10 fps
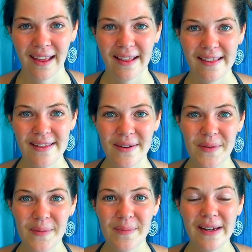
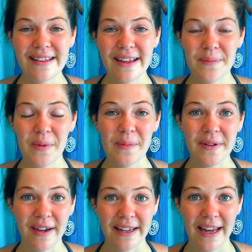So please take a moment
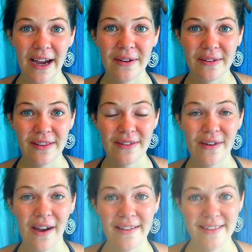right now to
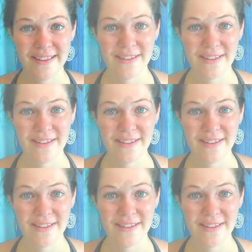ask